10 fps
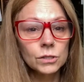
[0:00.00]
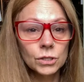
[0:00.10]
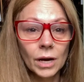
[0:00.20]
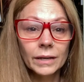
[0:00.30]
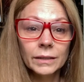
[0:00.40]

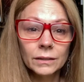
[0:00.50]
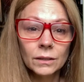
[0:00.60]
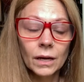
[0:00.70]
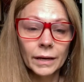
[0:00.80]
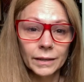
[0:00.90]
shining a
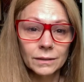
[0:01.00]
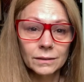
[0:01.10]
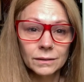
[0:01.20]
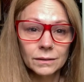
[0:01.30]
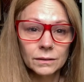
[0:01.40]
light
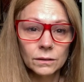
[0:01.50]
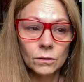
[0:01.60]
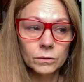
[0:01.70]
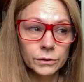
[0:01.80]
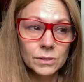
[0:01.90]

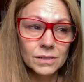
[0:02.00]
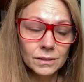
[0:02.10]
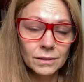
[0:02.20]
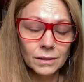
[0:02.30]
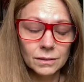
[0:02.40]
on their
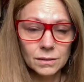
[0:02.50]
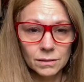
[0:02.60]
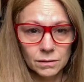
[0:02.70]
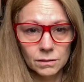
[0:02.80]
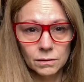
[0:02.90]
sickness.